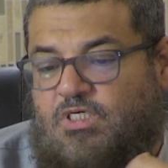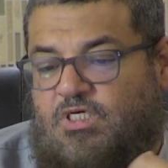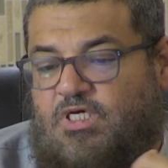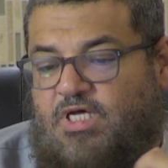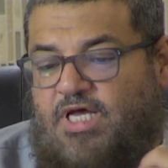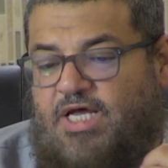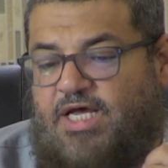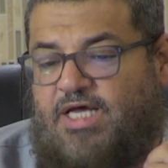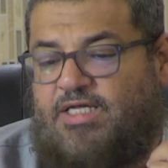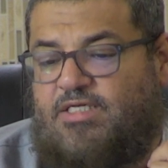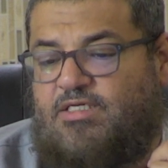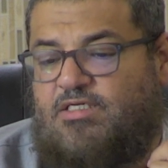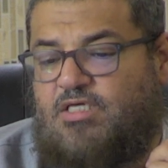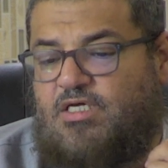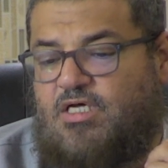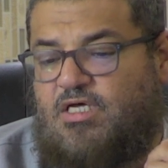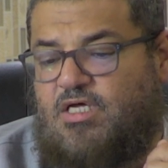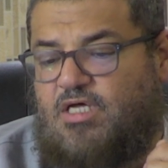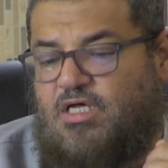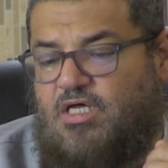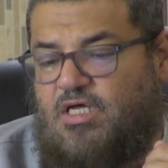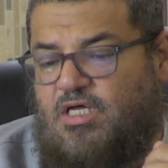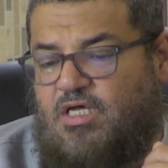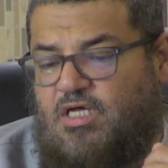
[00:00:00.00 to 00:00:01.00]
And
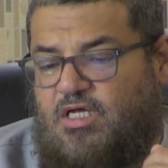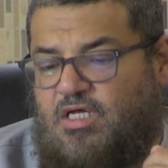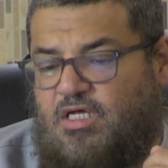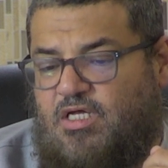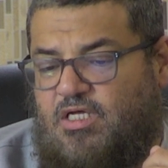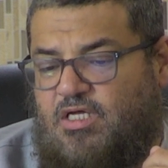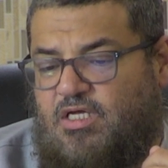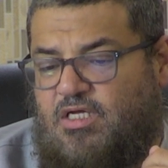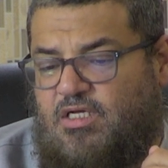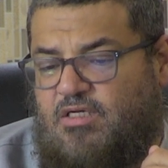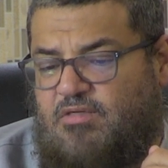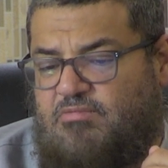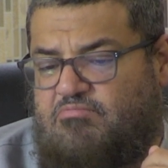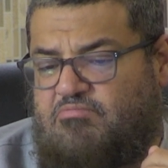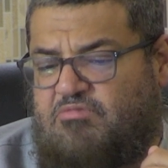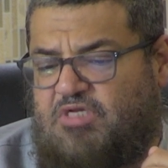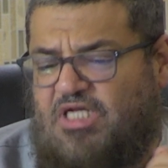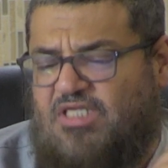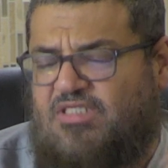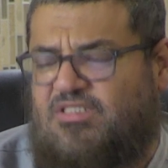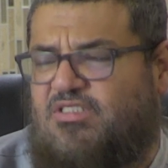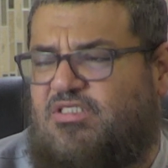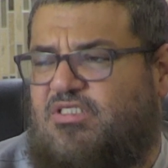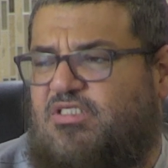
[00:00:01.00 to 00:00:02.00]

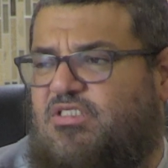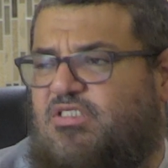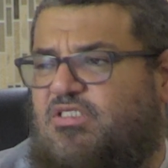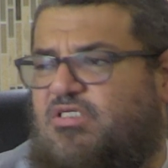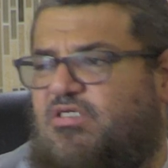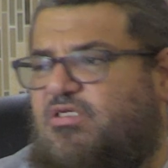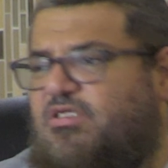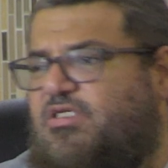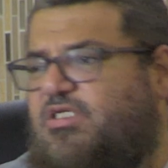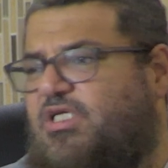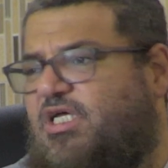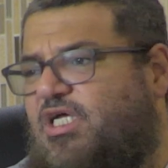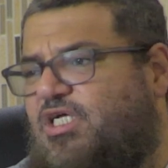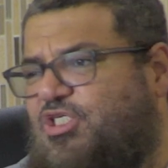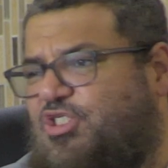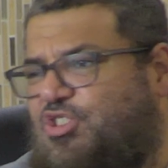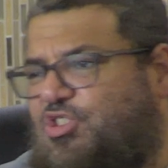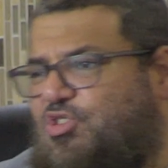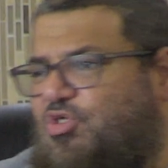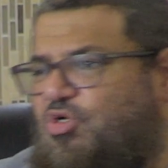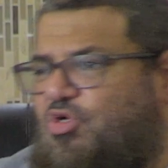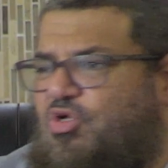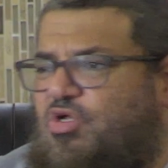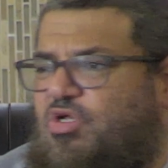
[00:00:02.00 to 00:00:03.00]
not necessarily
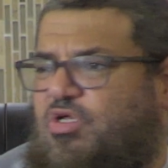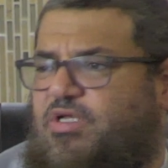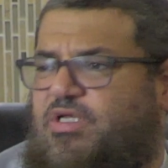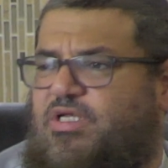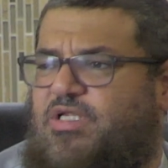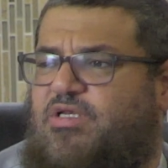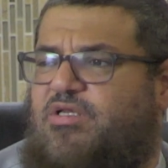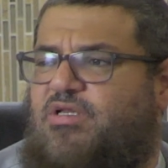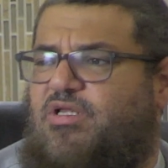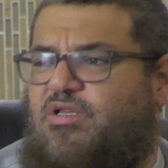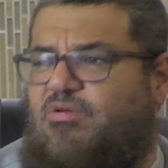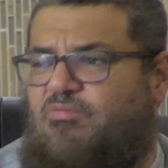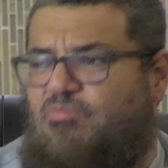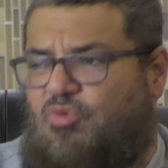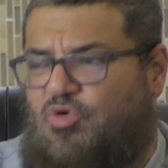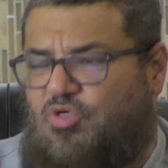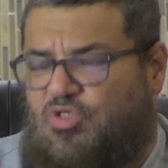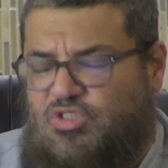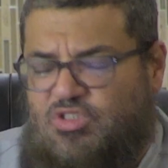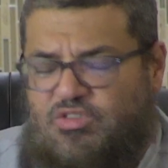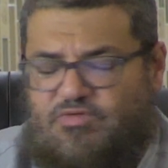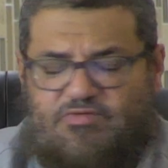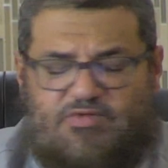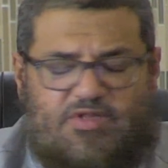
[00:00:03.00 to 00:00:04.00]
Ash-shuh in
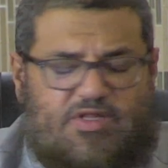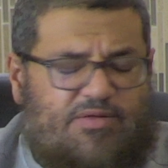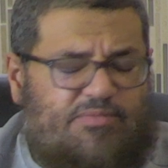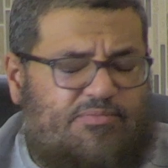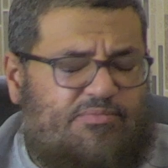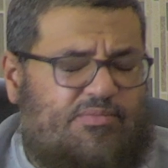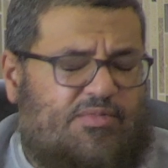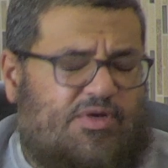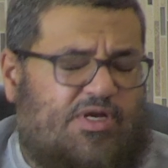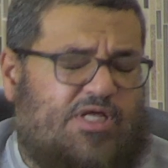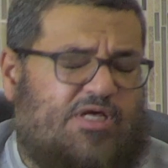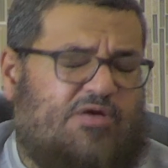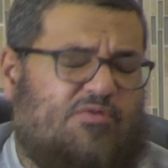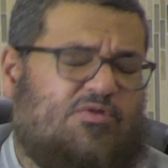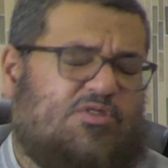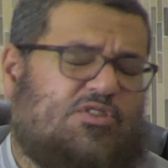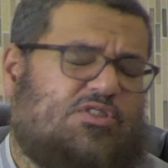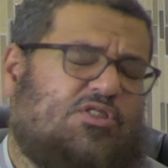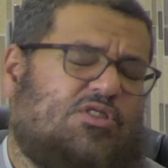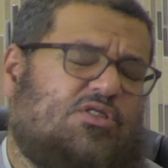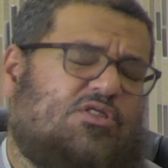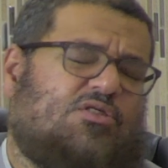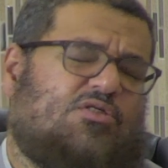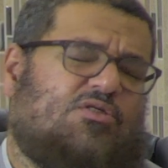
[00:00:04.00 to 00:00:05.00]
most of the
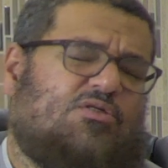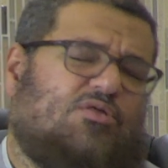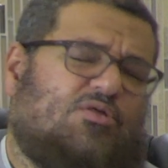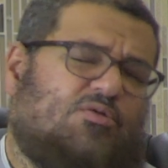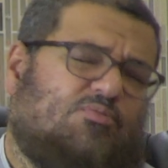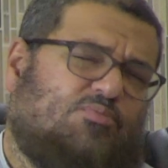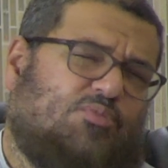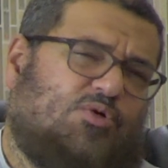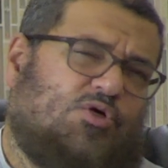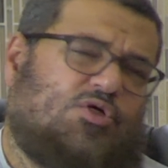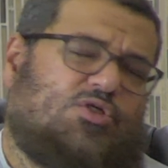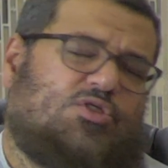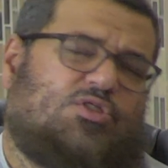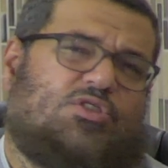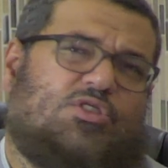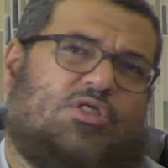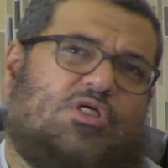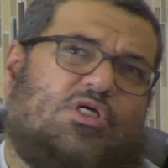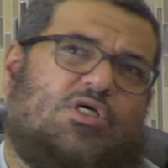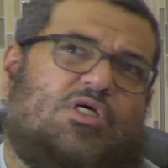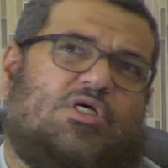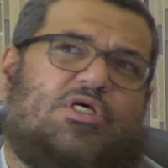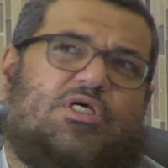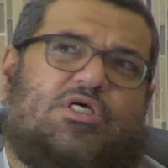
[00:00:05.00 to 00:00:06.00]
linguistic books,
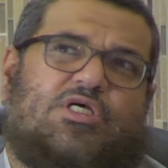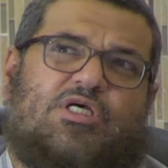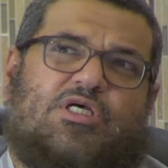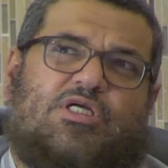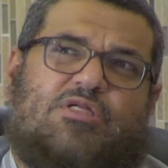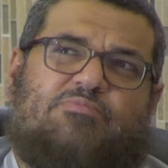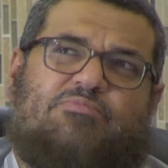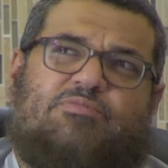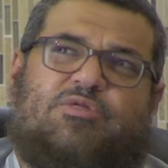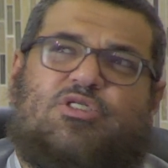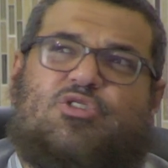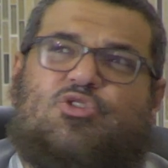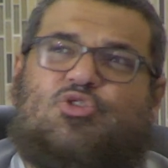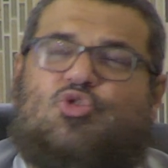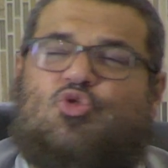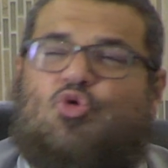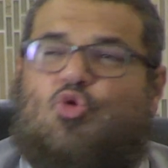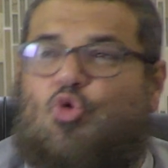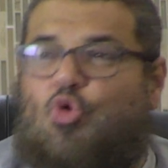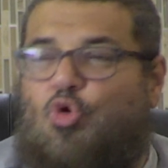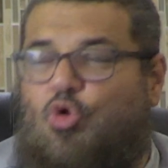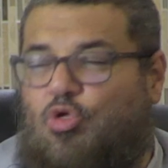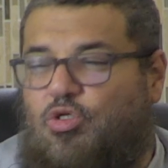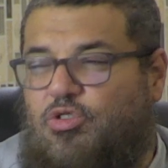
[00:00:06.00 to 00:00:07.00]
it means to
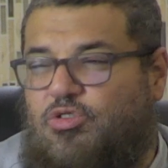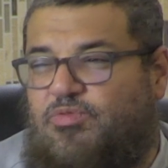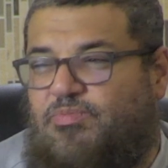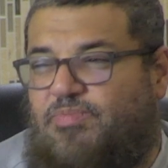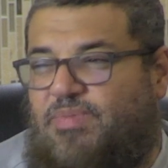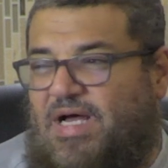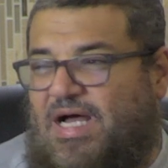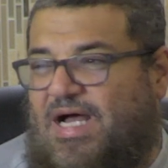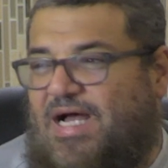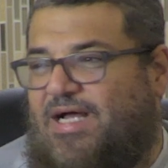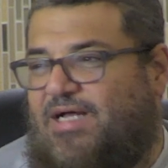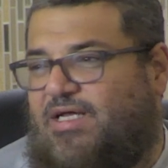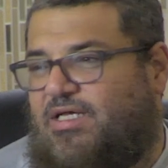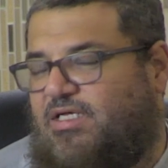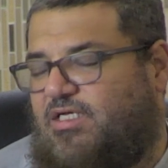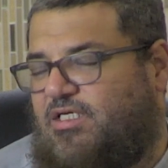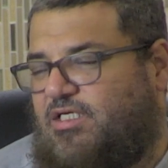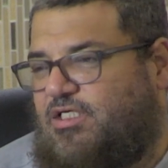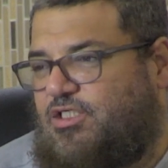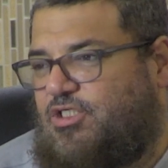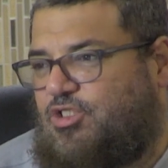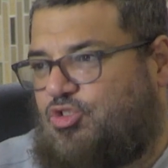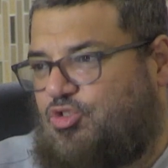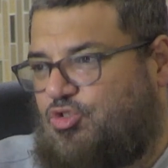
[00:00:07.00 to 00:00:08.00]
hold back,
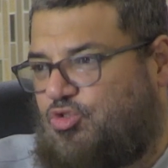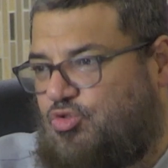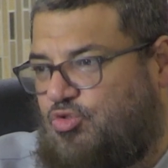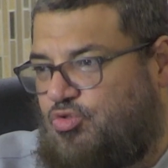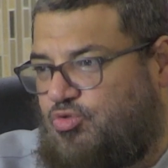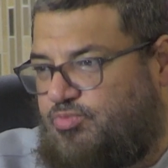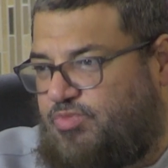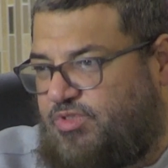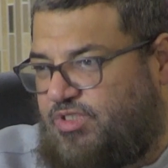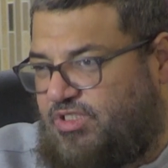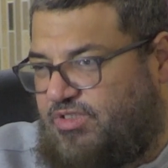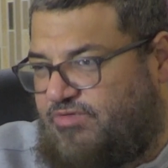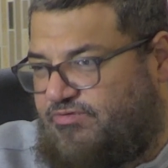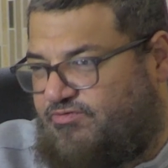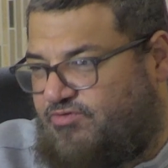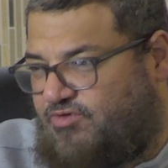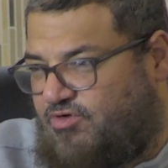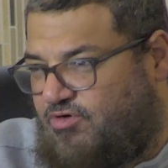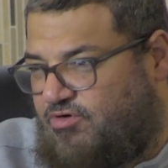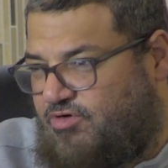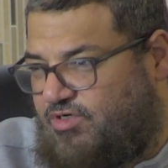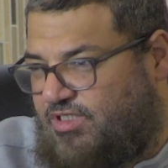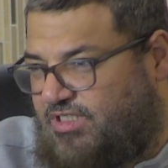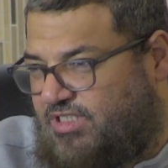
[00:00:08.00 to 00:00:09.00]
is to be
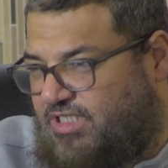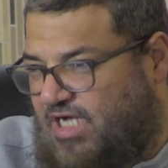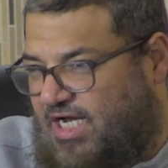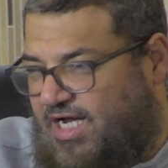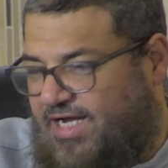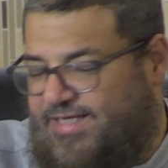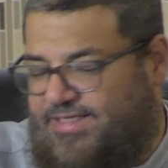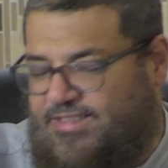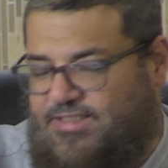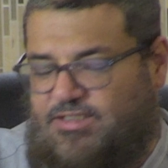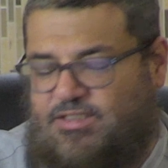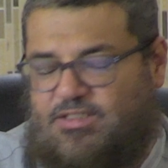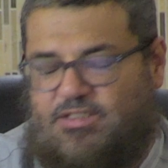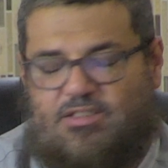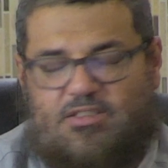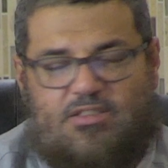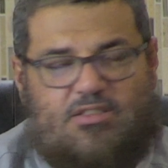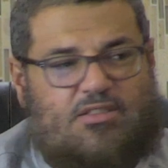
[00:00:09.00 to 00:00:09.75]
very tight.